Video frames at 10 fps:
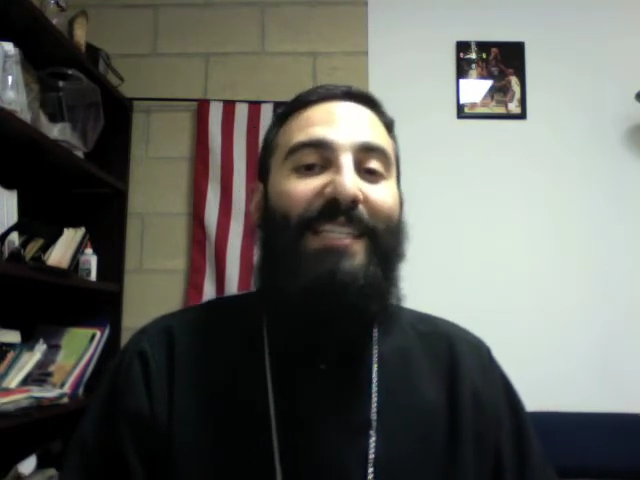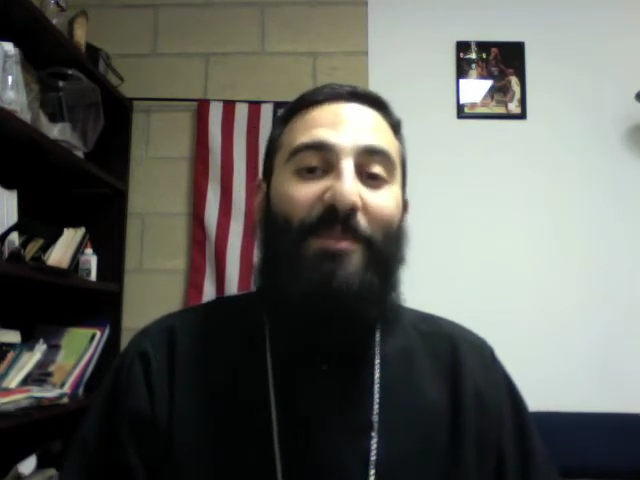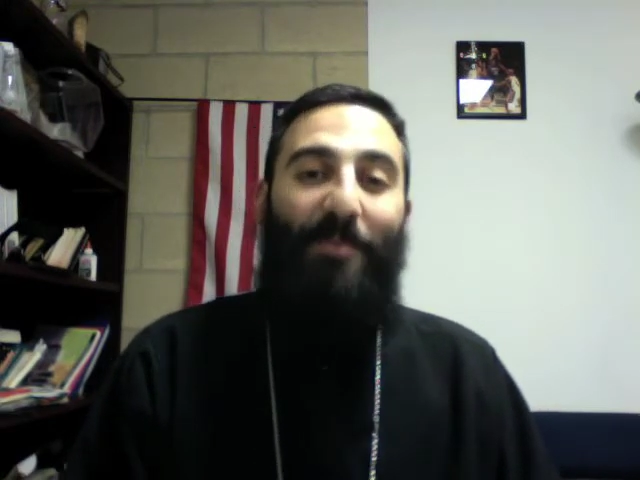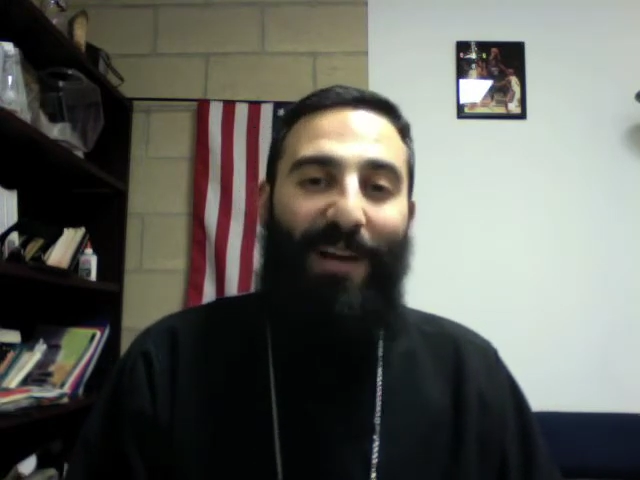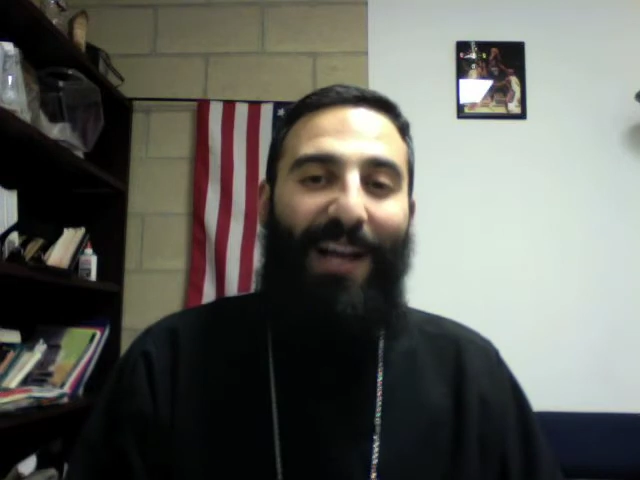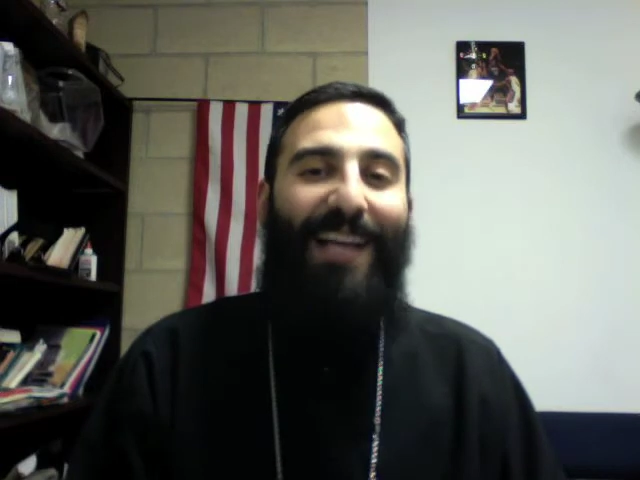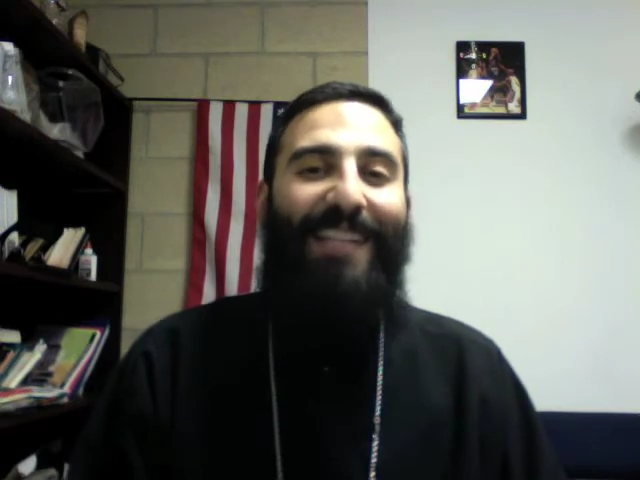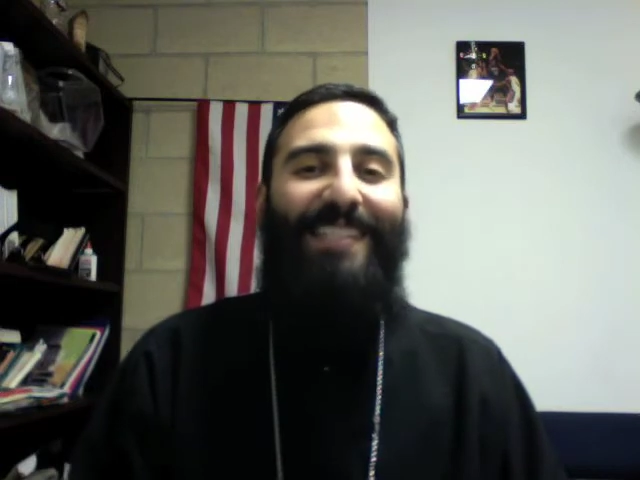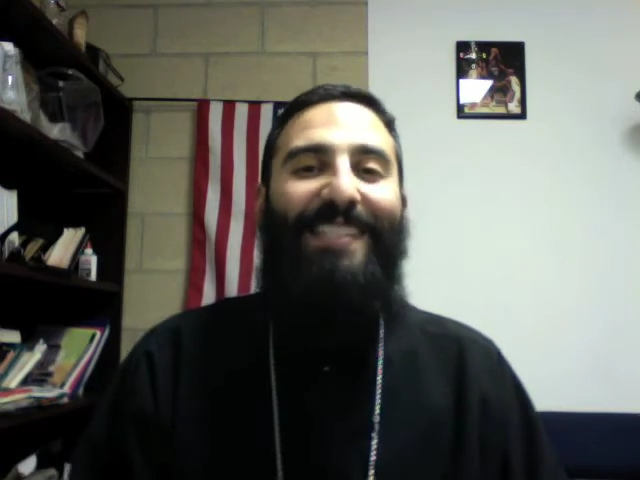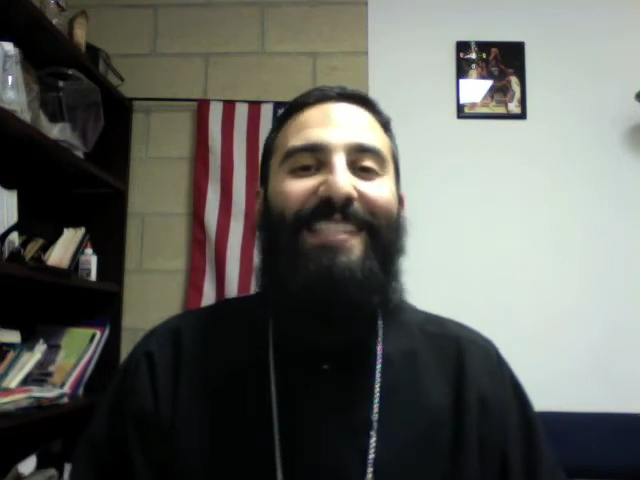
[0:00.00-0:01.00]

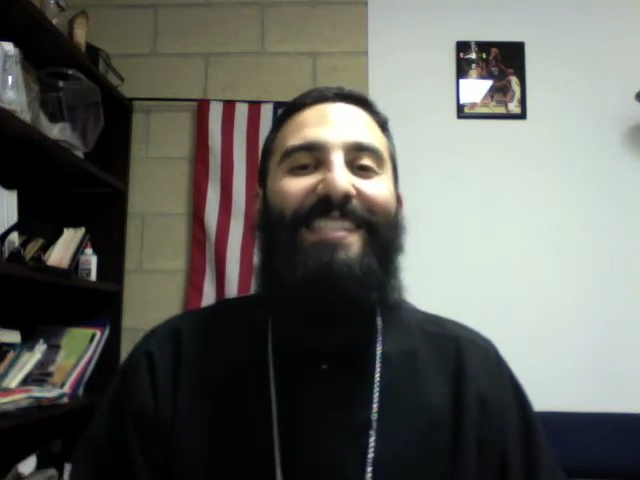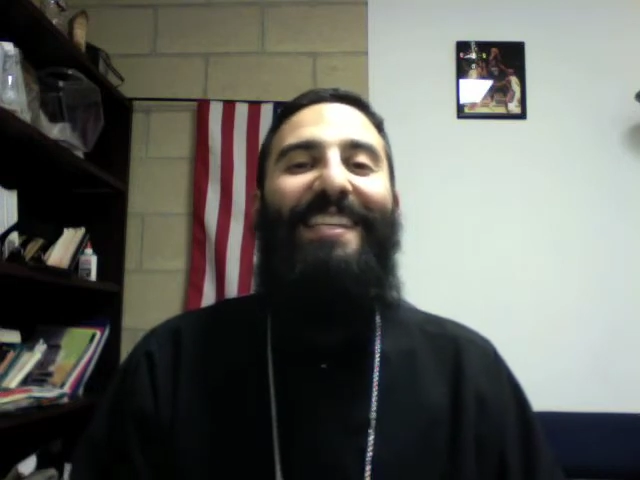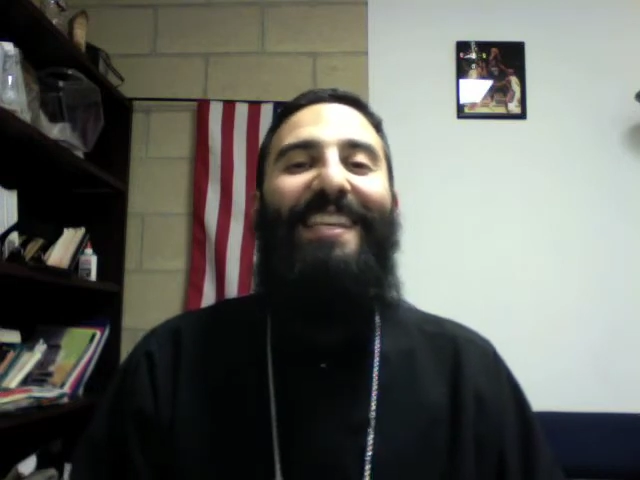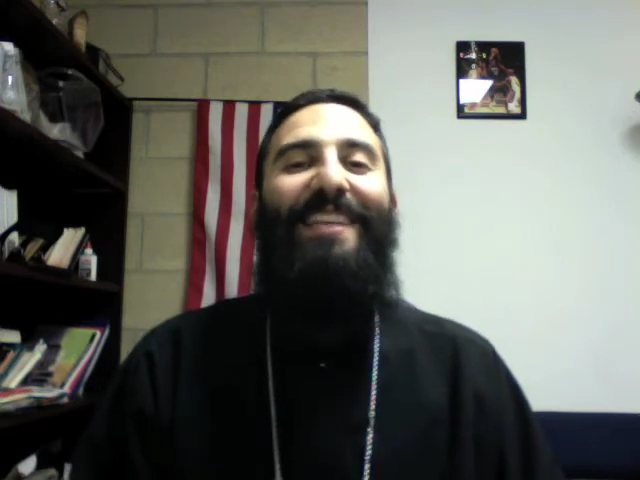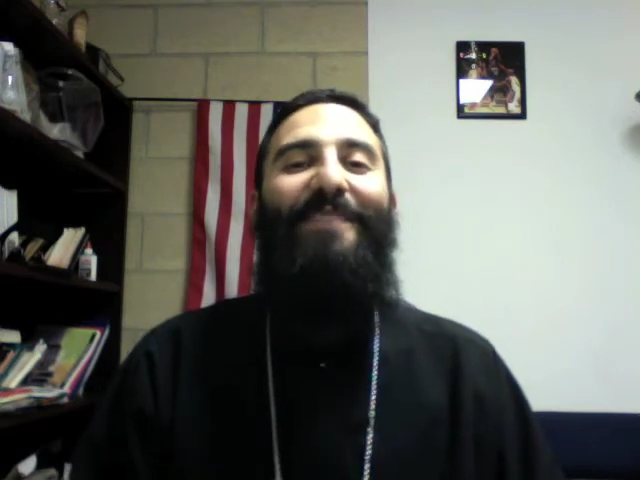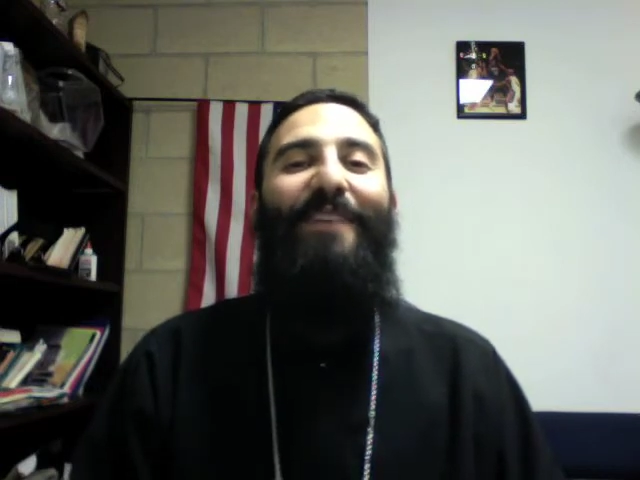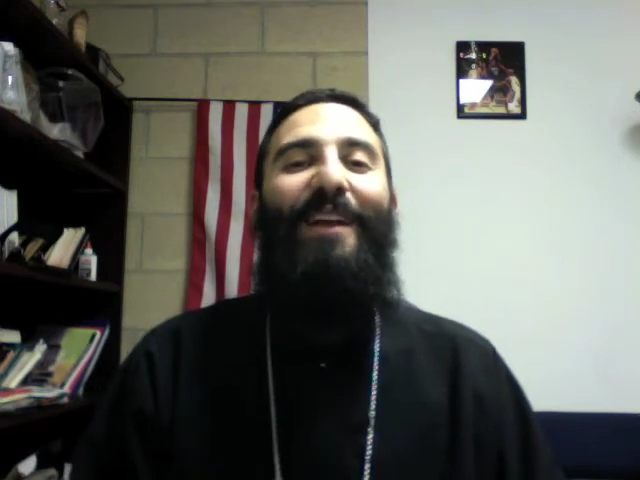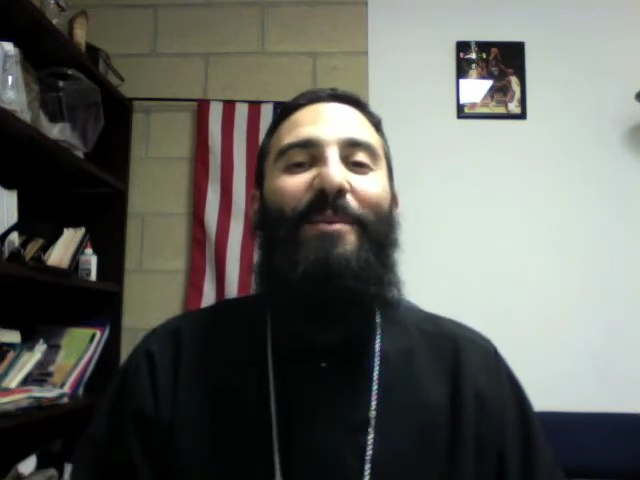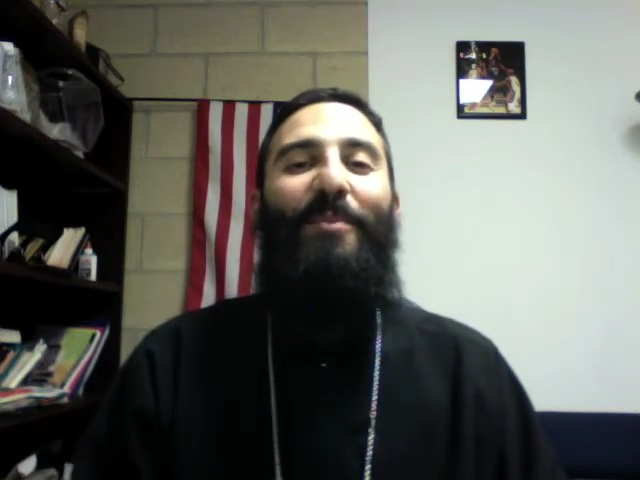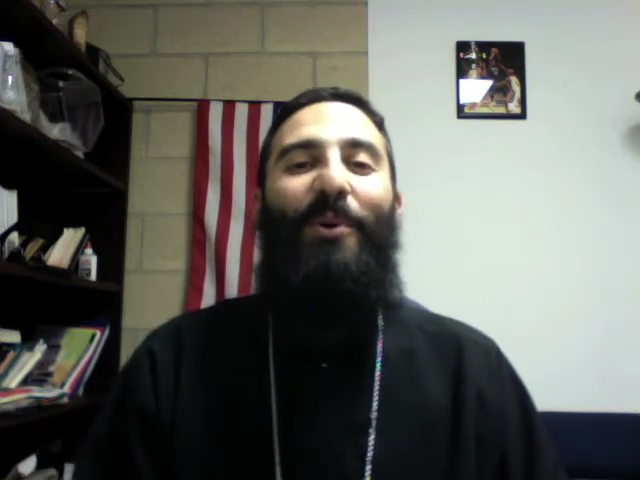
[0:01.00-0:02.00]
surprised to see that
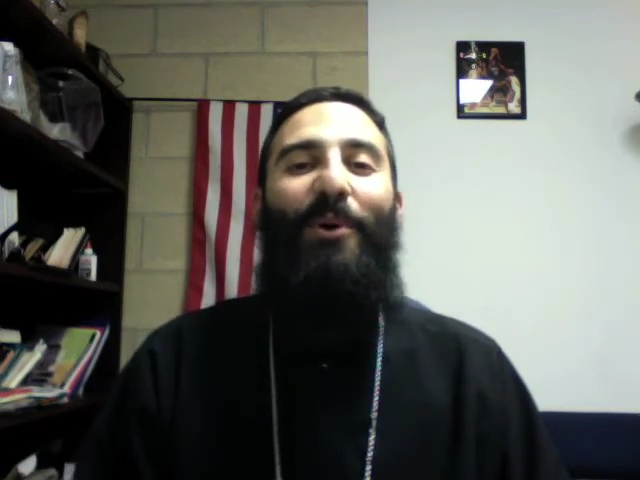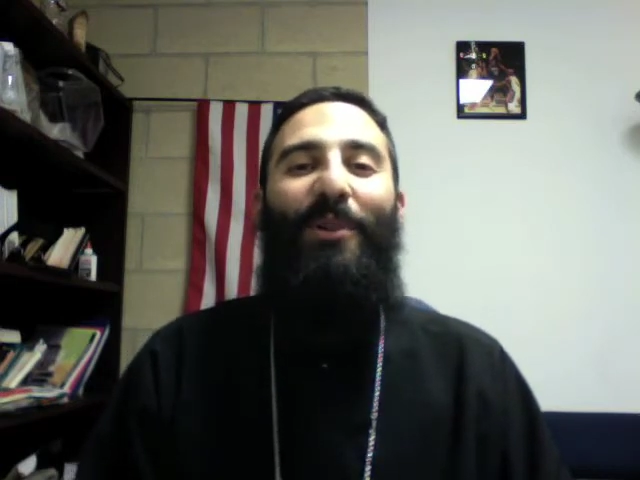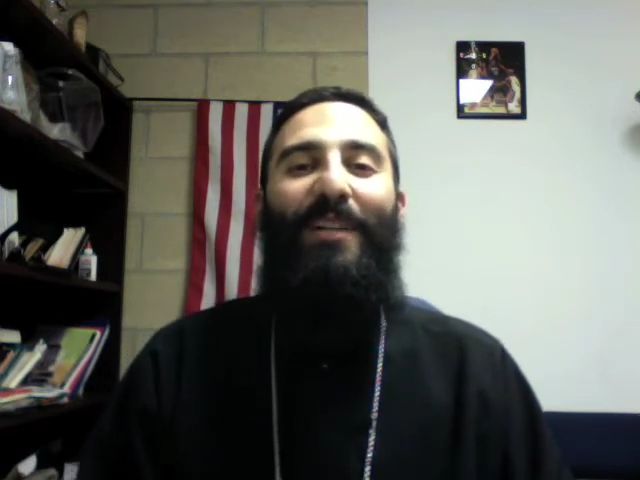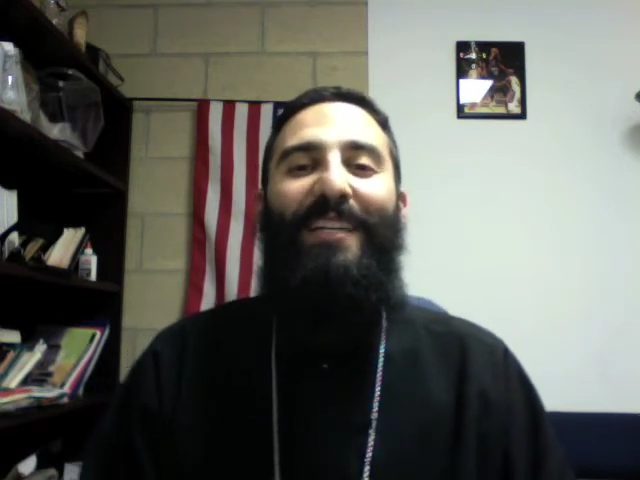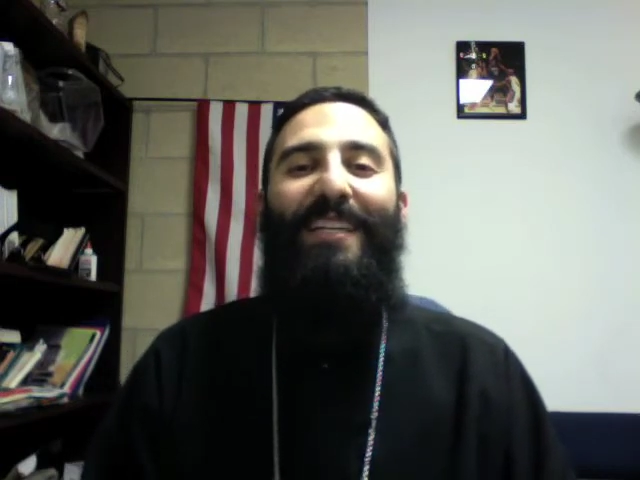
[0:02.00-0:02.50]
Father Paul